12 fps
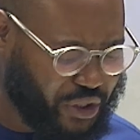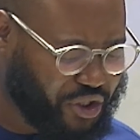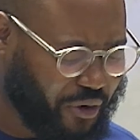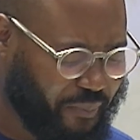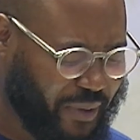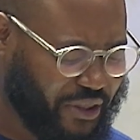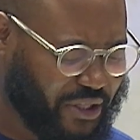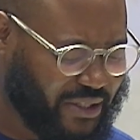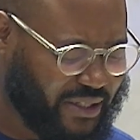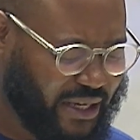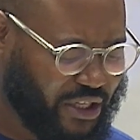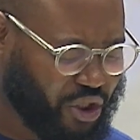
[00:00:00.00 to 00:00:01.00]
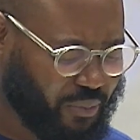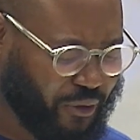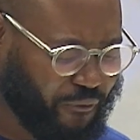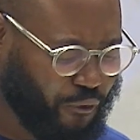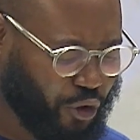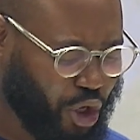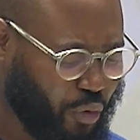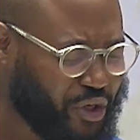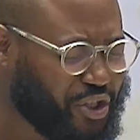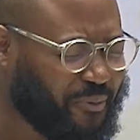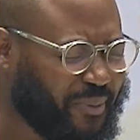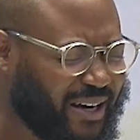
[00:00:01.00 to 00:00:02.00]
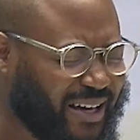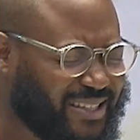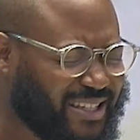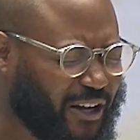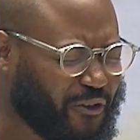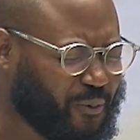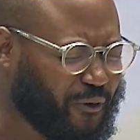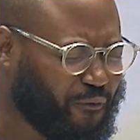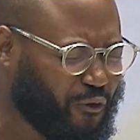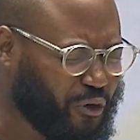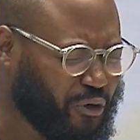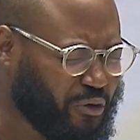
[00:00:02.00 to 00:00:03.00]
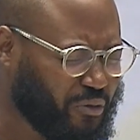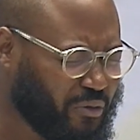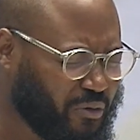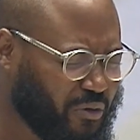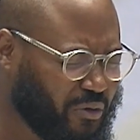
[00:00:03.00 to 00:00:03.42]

we submit this nation before you. We submit ourselves before you.